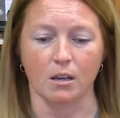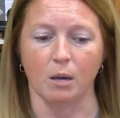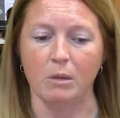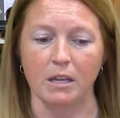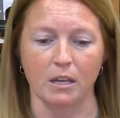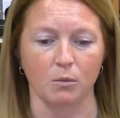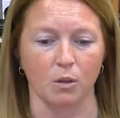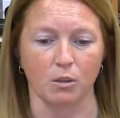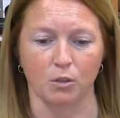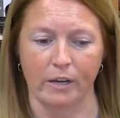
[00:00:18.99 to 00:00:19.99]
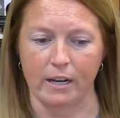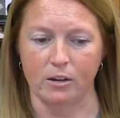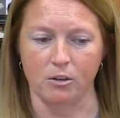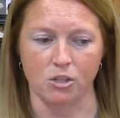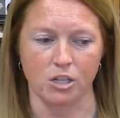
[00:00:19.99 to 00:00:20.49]
coming in with great
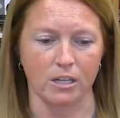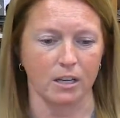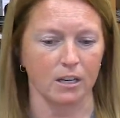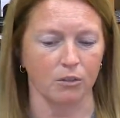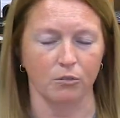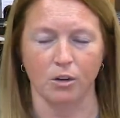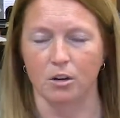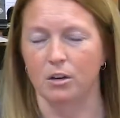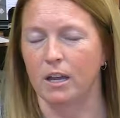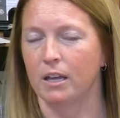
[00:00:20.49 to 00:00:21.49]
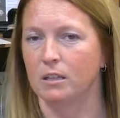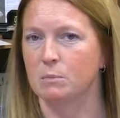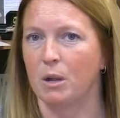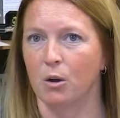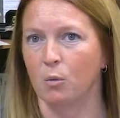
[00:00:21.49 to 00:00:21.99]
energy and effort, and
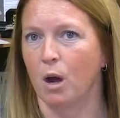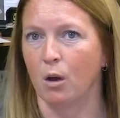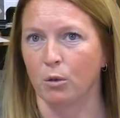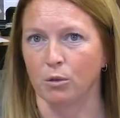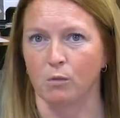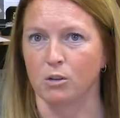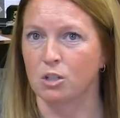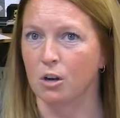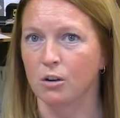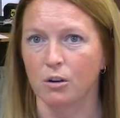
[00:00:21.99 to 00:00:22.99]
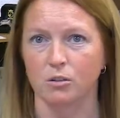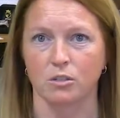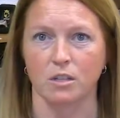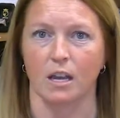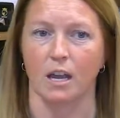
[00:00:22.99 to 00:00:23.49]
it's paired well with our returners,